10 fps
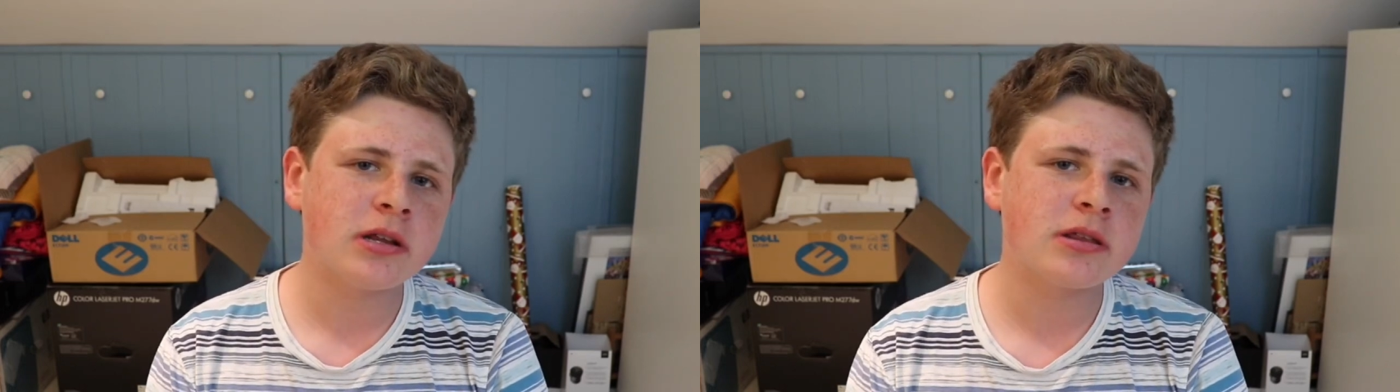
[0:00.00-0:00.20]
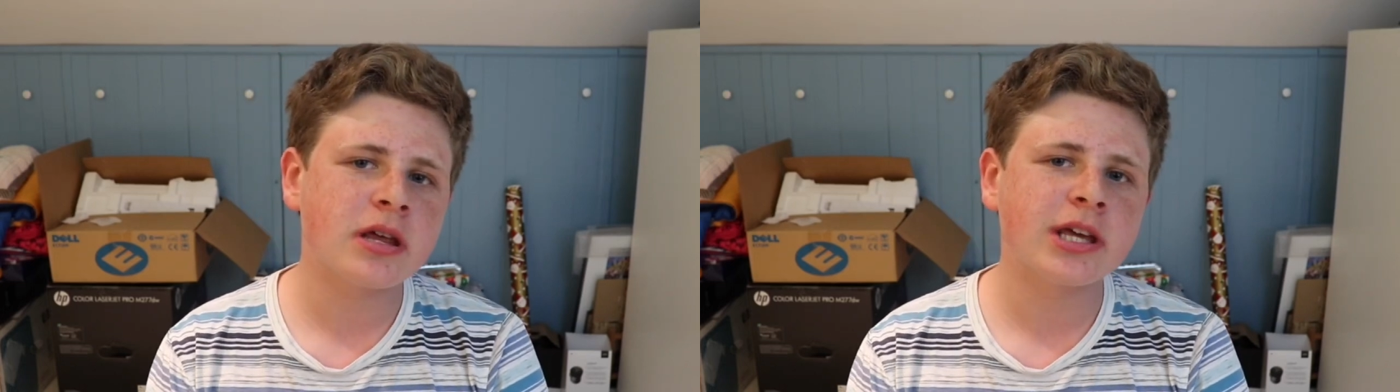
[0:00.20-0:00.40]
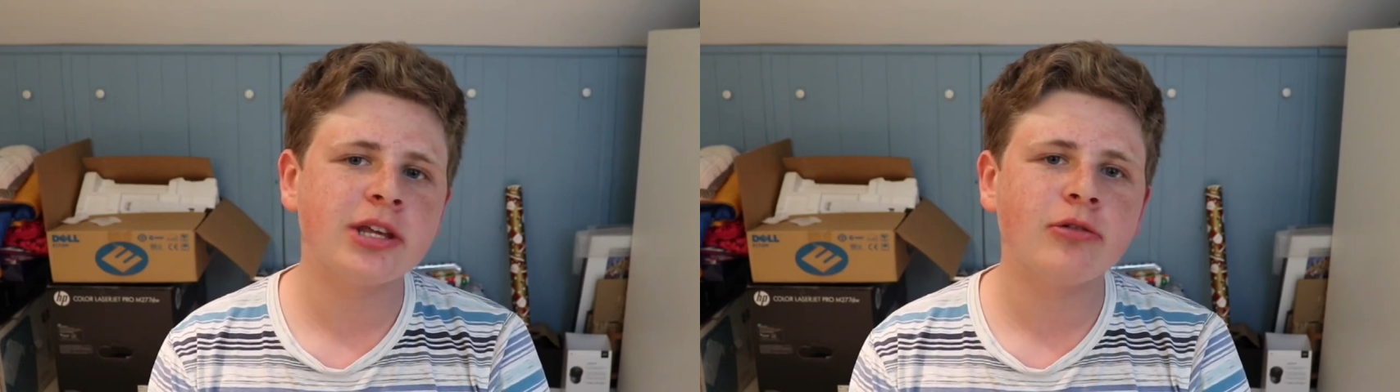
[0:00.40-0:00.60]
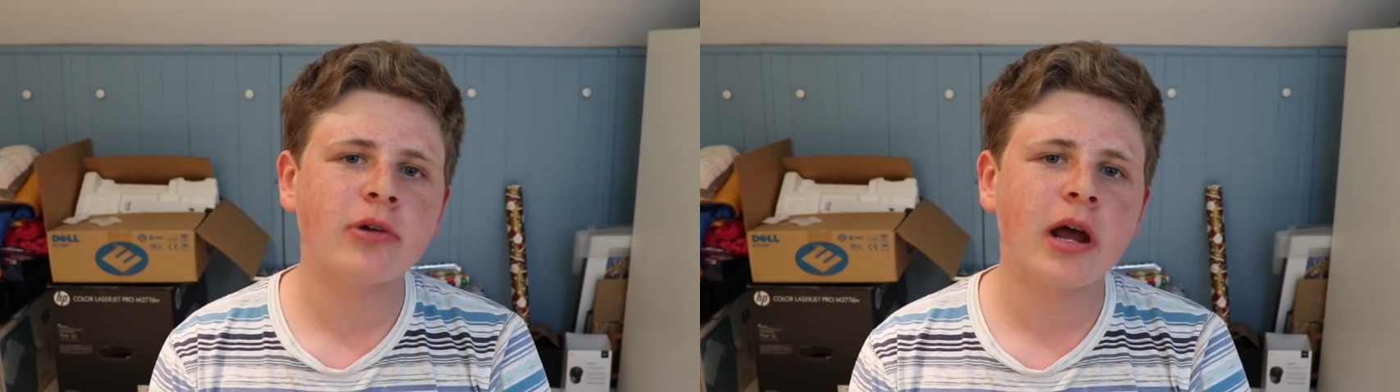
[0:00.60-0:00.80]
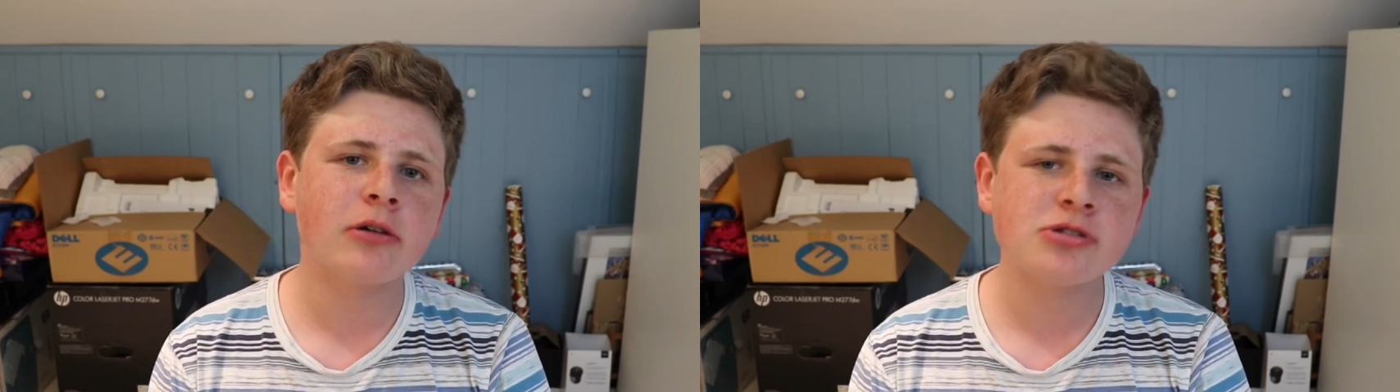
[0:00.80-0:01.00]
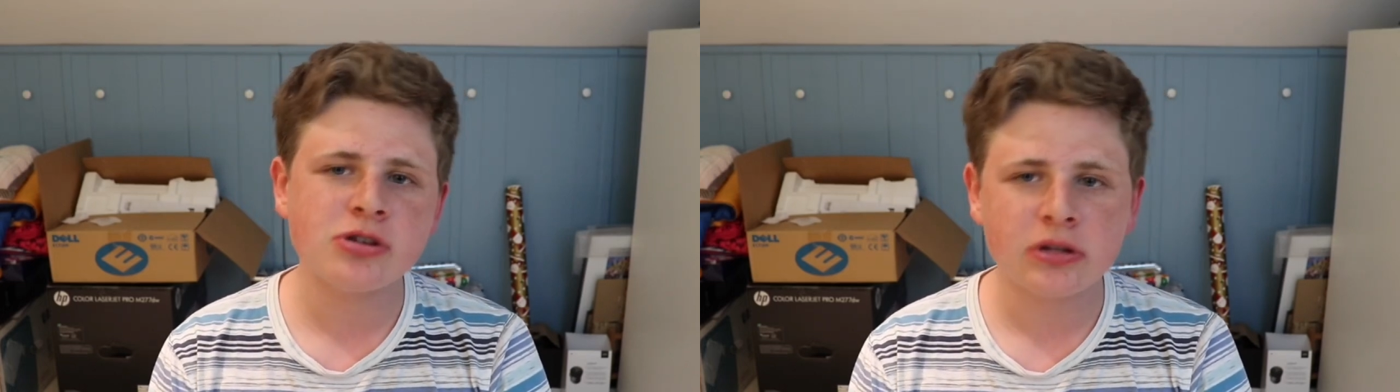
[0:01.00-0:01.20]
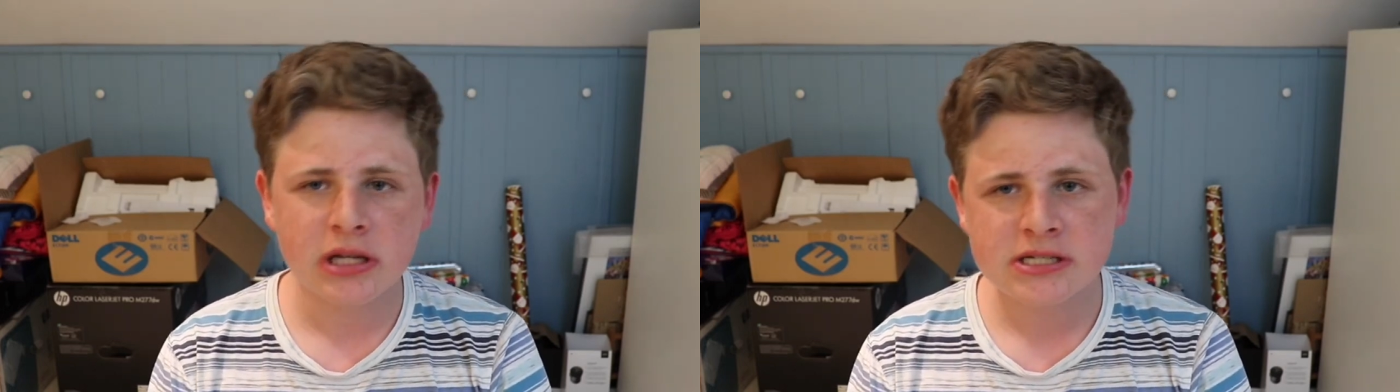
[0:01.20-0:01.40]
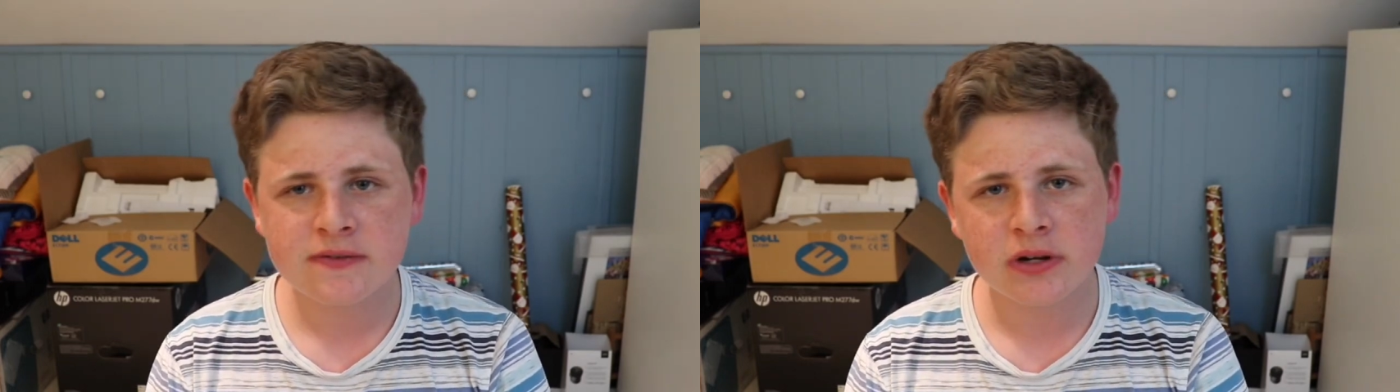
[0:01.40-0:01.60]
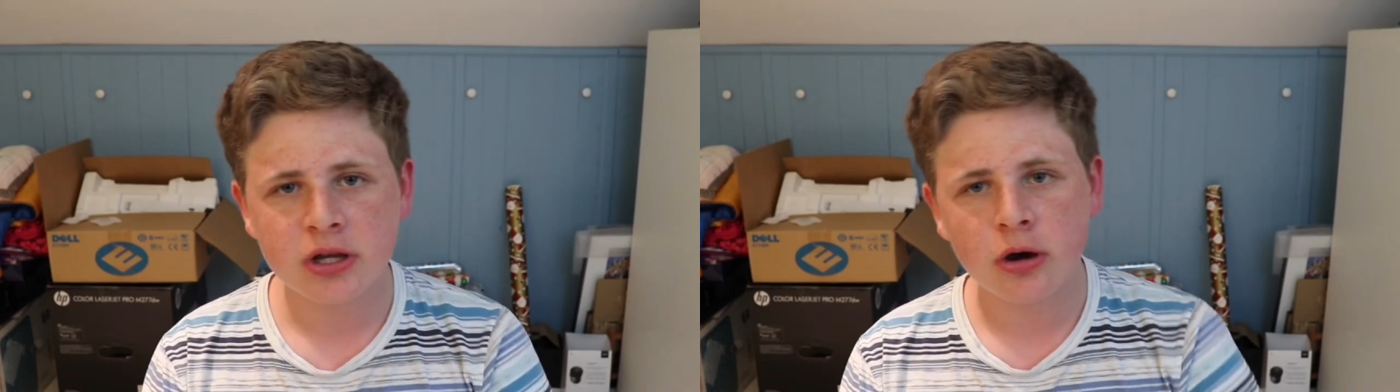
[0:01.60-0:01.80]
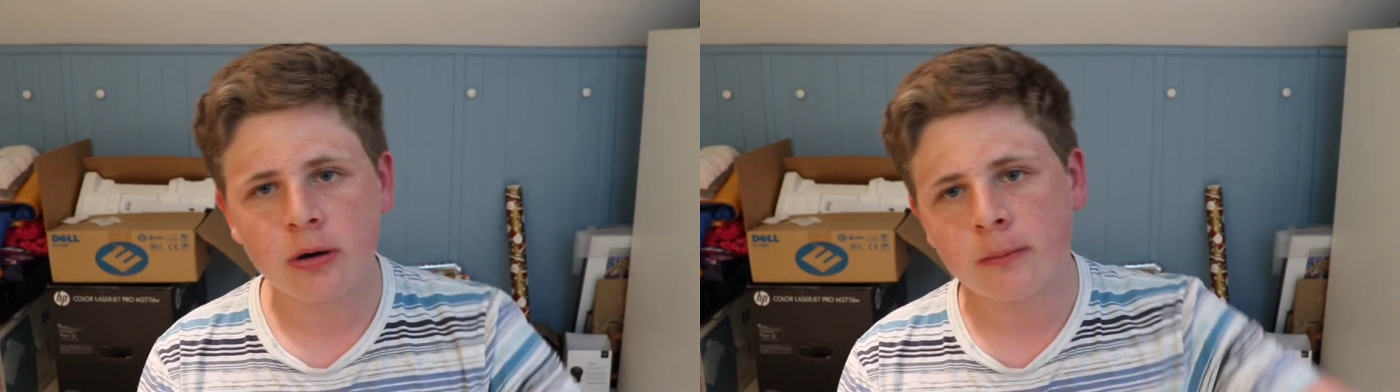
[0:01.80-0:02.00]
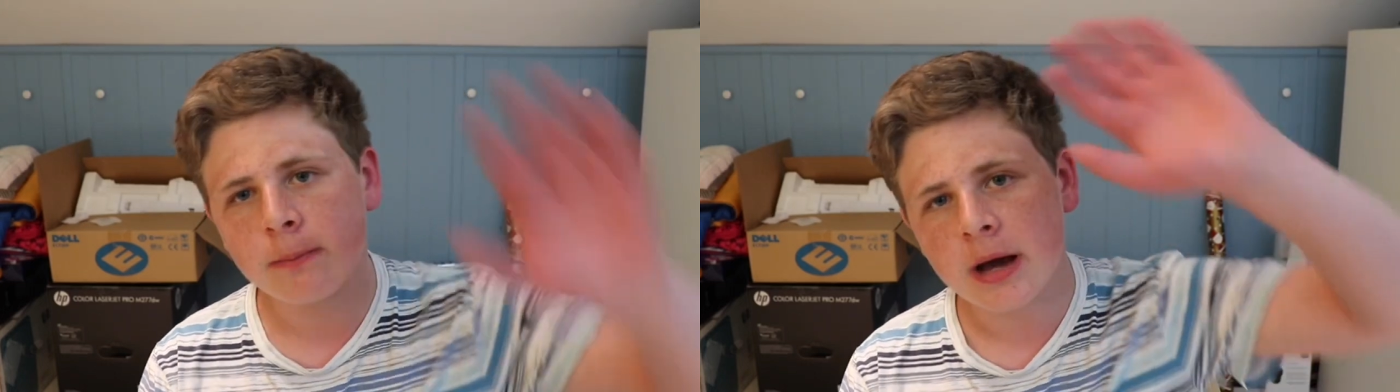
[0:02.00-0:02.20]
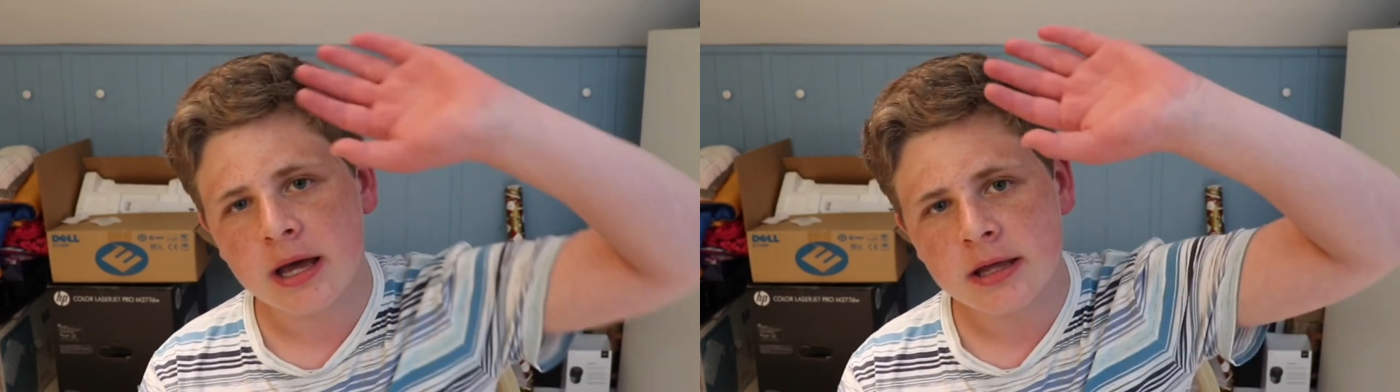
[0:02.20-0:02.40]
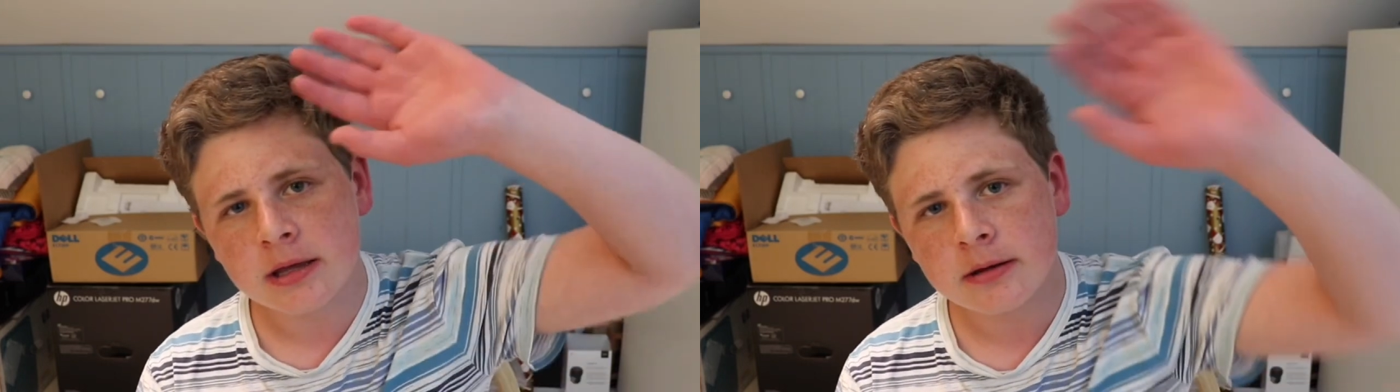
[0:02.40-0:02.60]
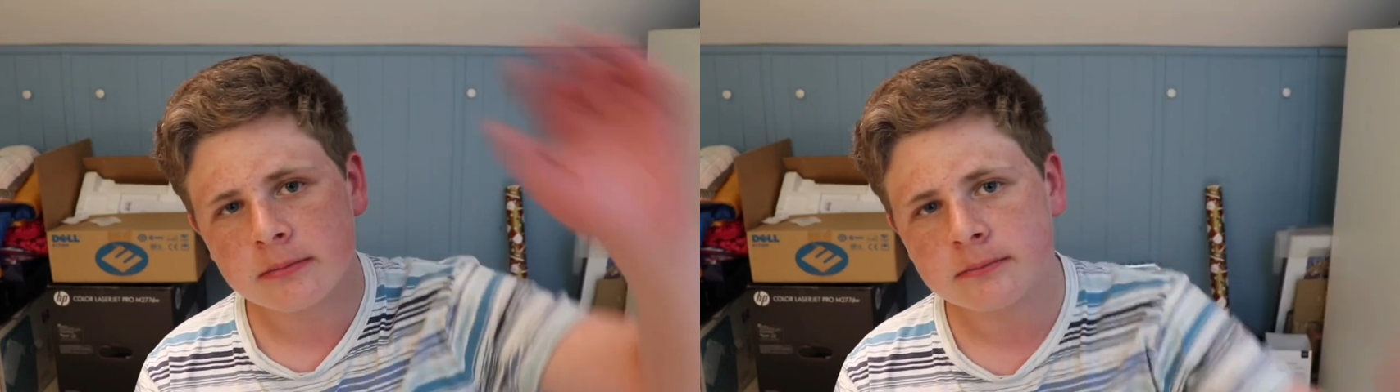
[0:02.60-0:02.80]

Thank you, and I will see you in the next video. Bye.